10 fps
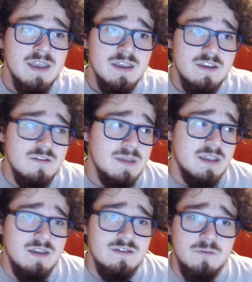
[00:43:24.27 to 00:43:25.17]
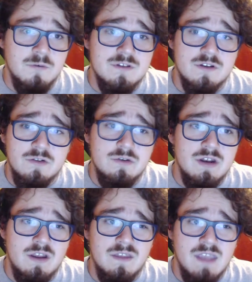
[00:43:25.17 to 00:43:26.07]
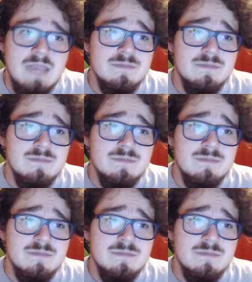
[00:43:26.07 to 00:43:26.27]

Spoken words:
is because it was included on the Games